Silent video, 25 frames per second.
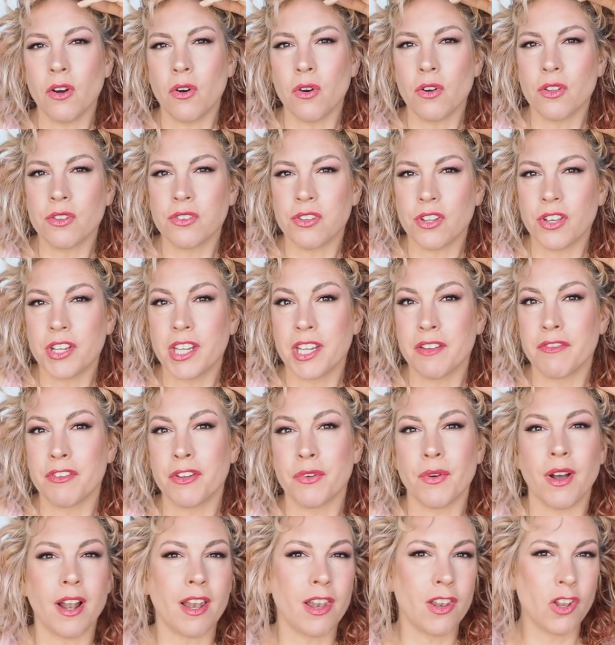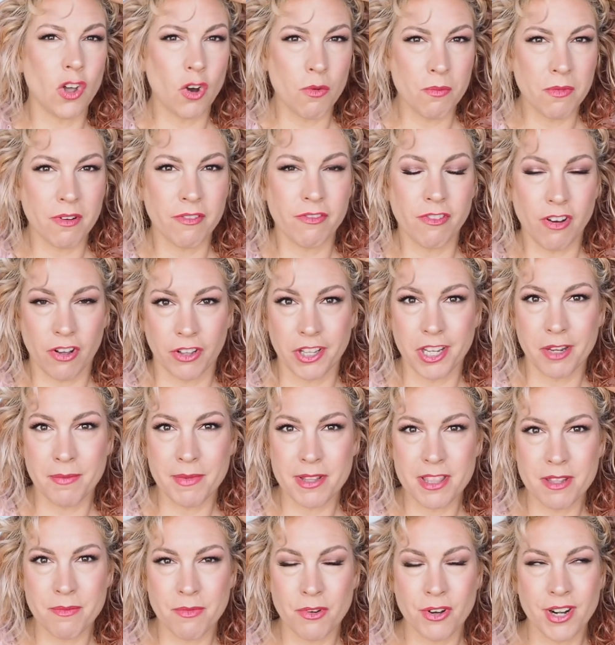also give you a lot more volume
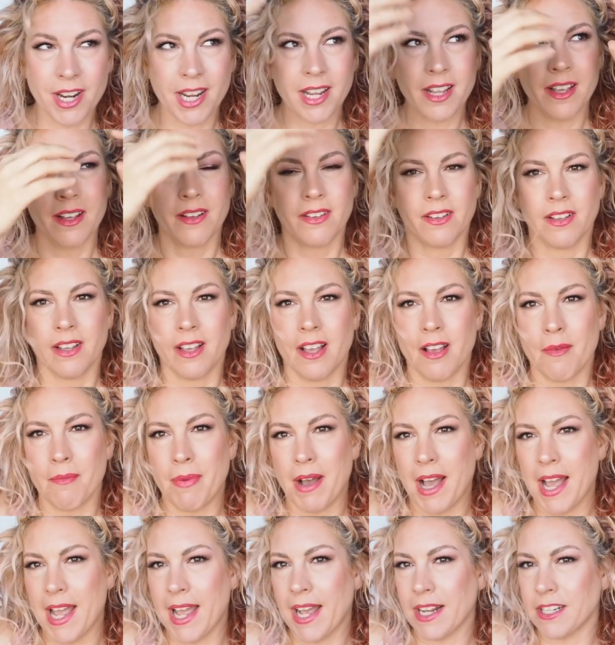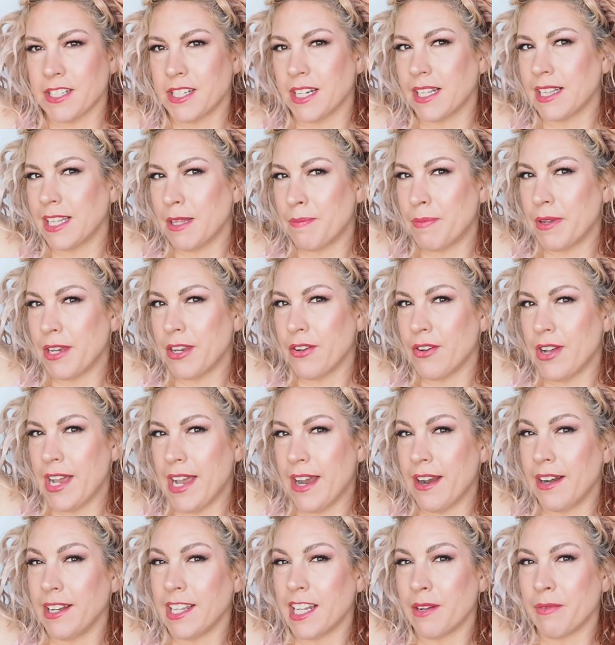in the morning by actually clipping your
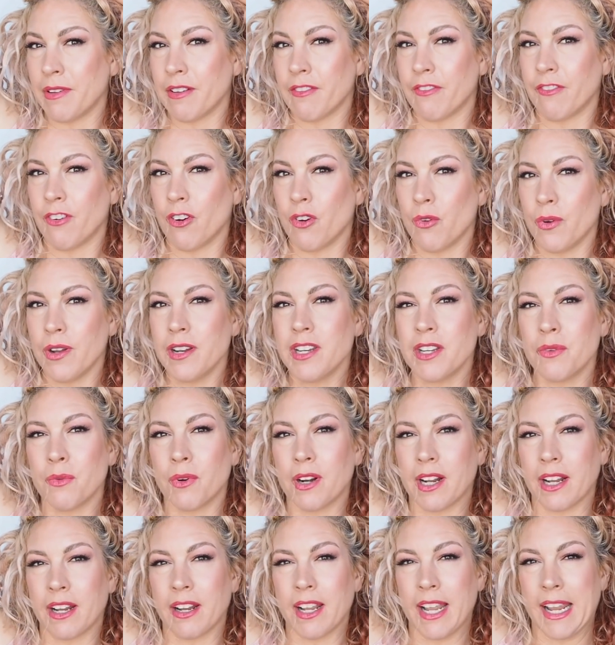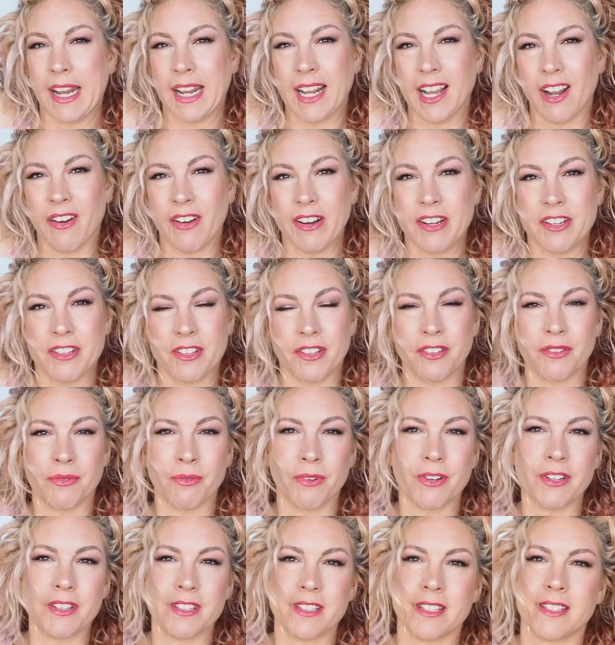hair a little bit forward. You want to encourage those
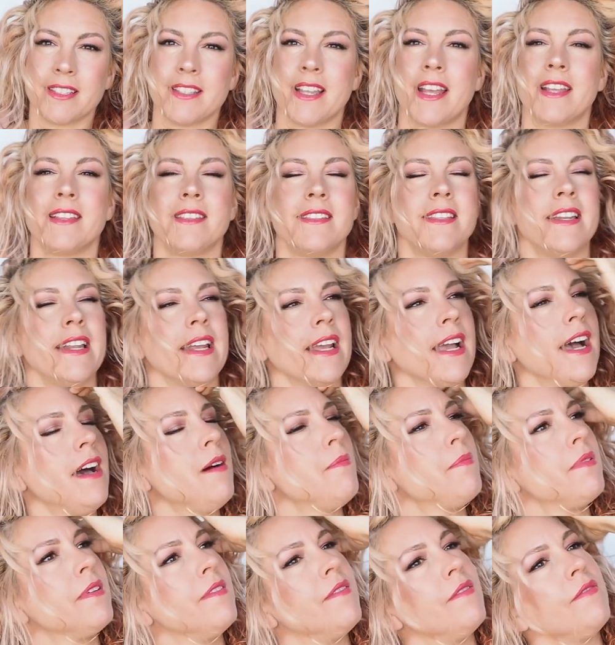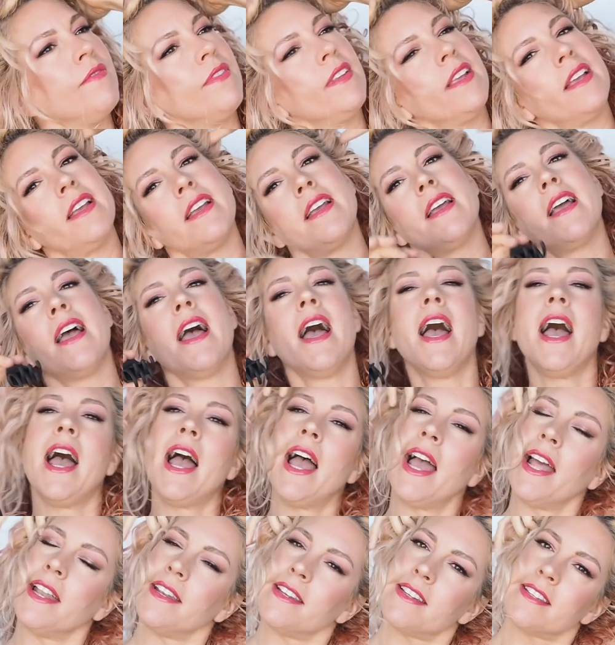roots to stay sitting up.
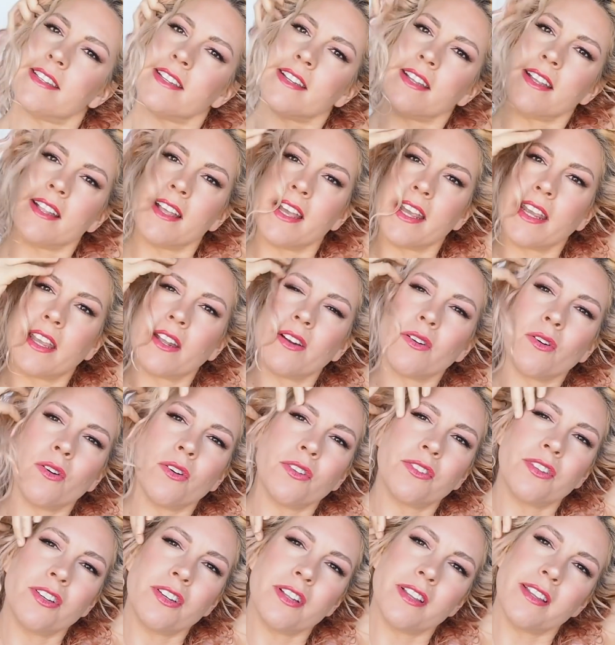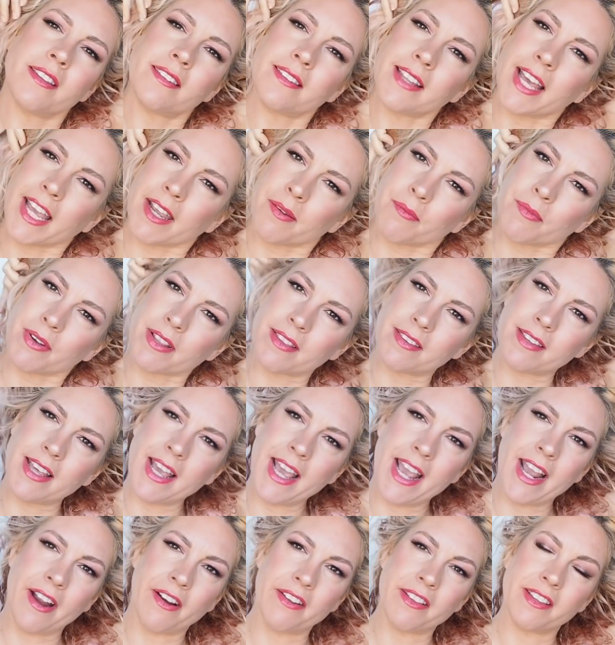And you can also do the same with
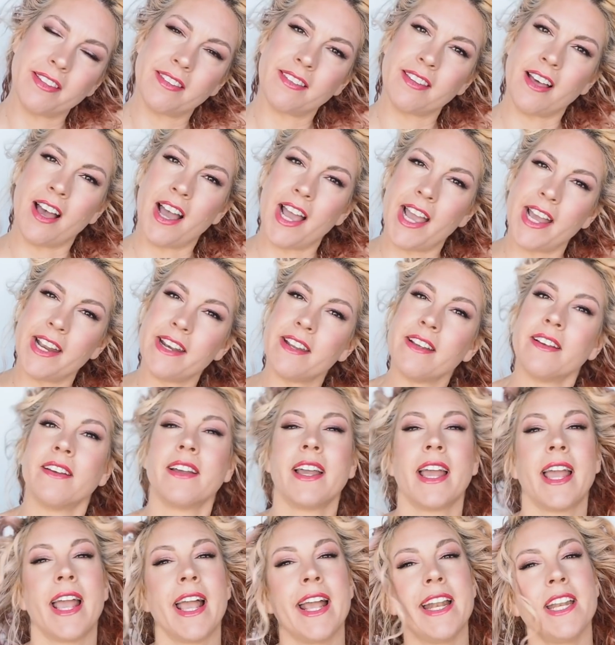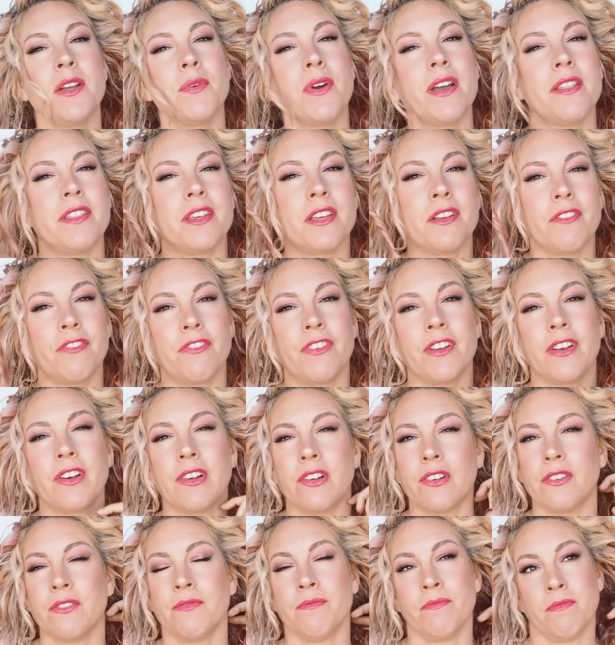hair at the side. Anywhere that you
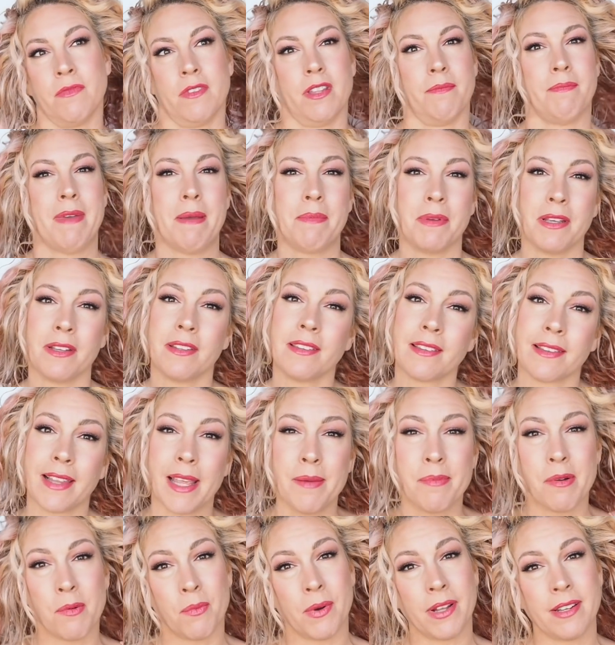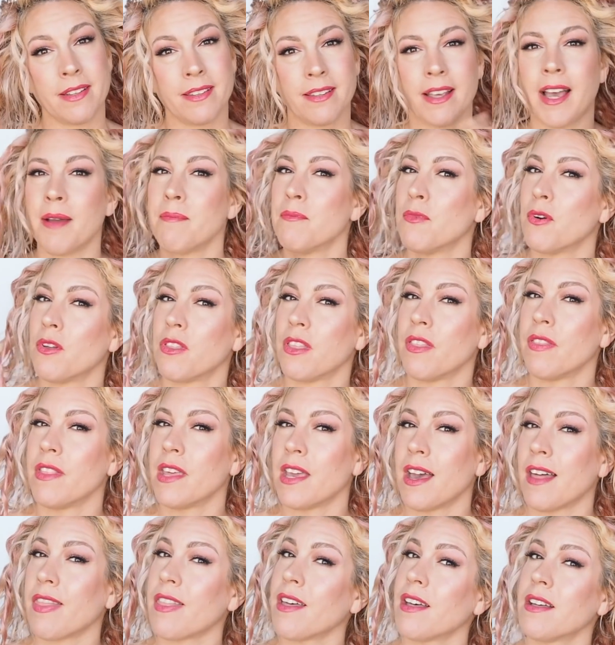feel maybe you sleep on one side more than
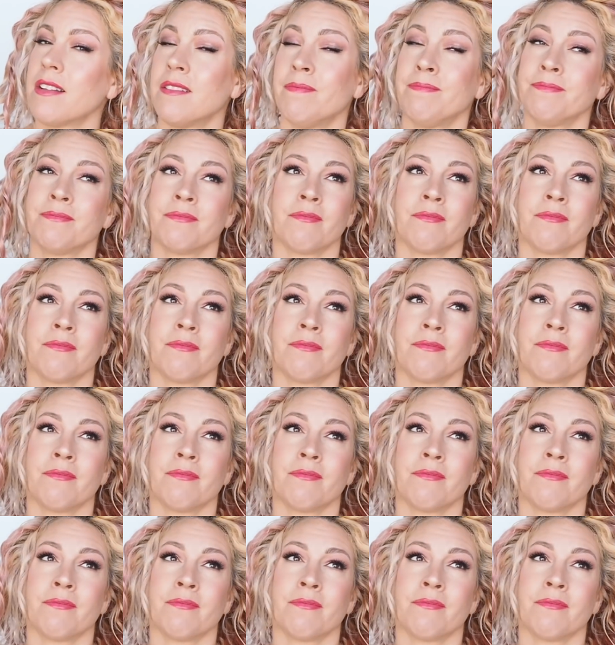the other,